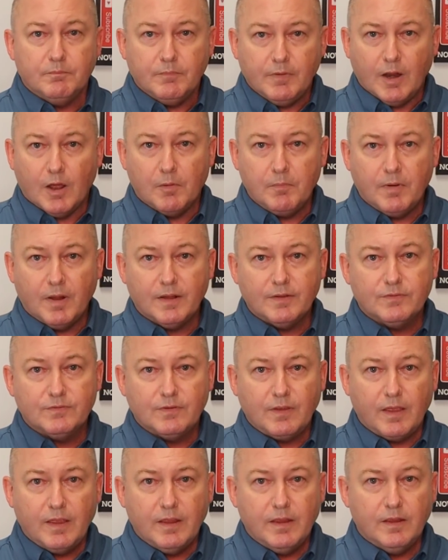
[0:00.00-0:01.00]
Now, I'm not
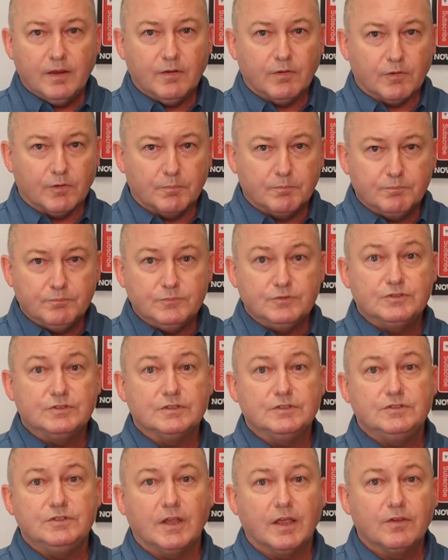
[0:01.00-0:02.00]
saying or
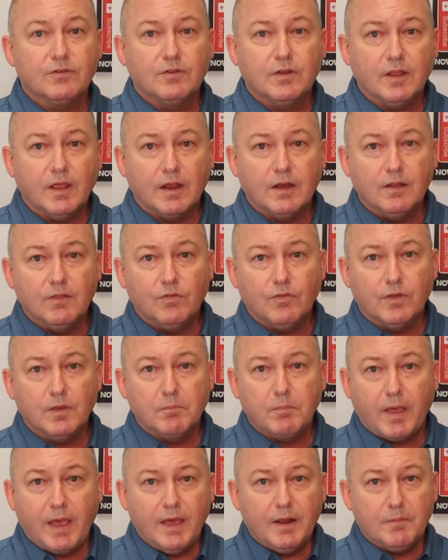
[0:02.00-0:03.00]
suggesting
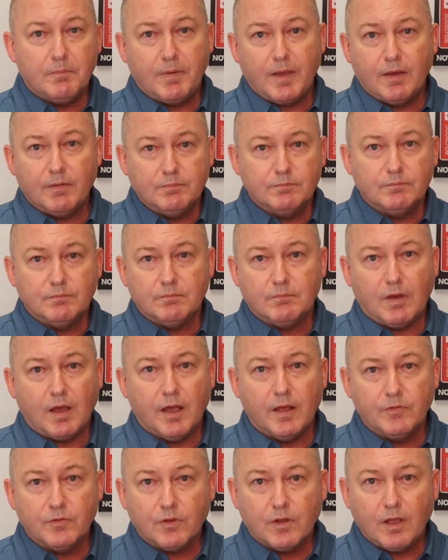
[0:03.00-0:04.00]
anything bad about
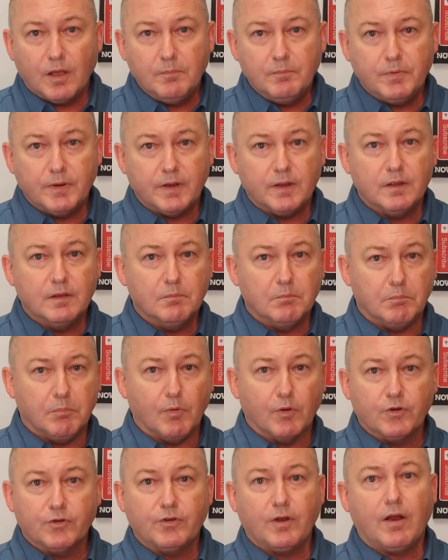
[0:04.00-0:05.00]
either company.
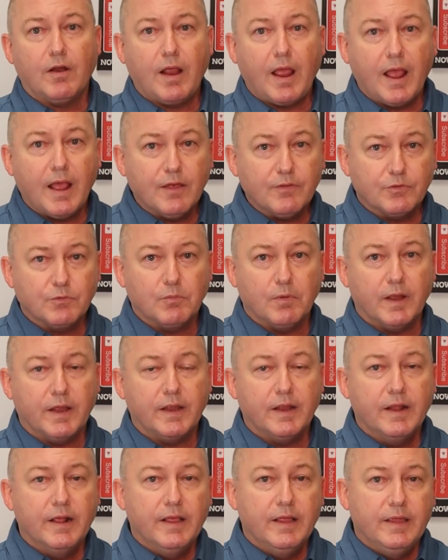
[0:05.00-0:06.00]
Berkshire
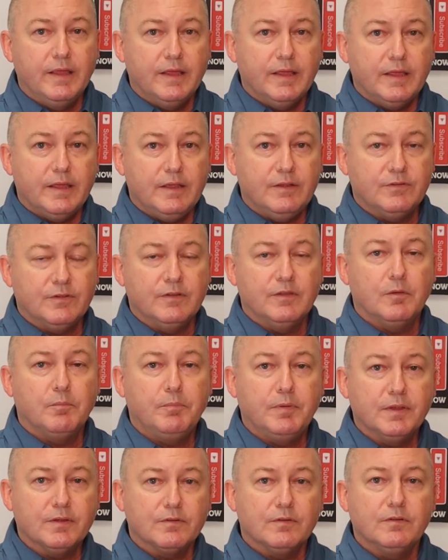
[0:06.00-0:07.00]
Hathaway is in the
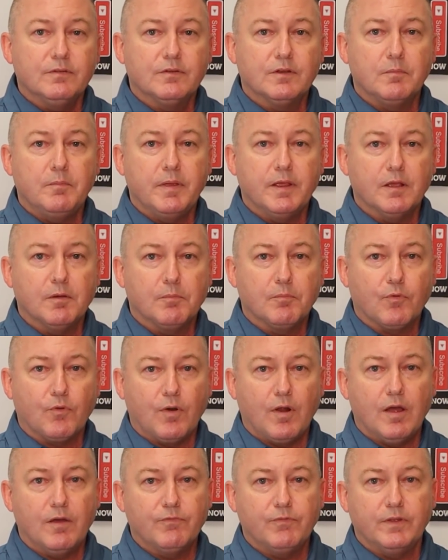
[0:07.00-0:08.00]
business to make a
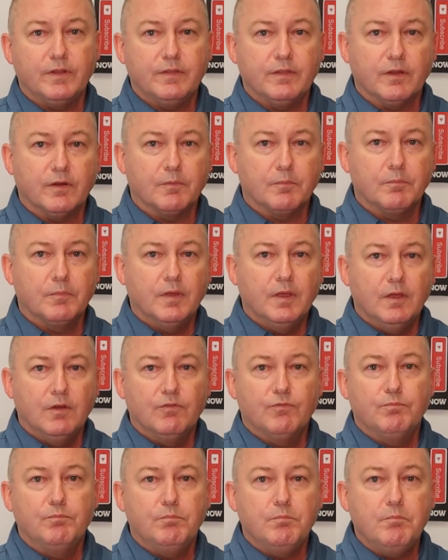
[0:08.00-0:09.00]
profit. They're
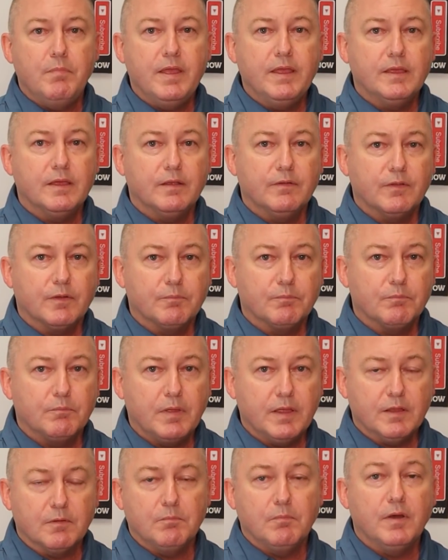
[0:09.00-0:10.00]
making
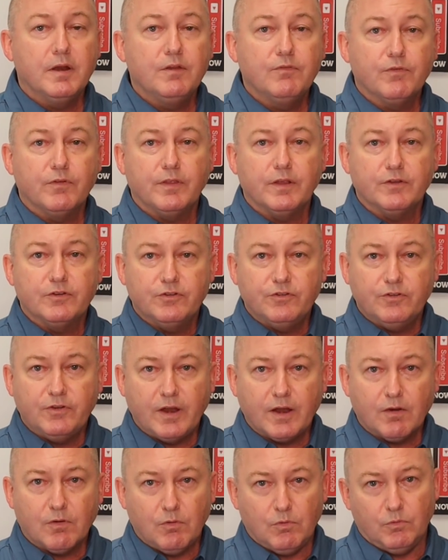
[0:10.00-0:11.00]
money for their
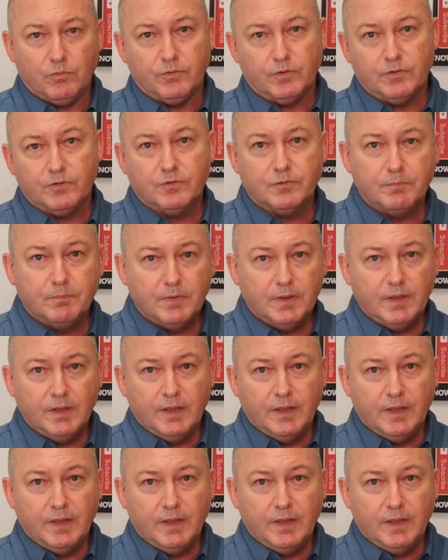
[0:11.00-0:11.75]
shareholders.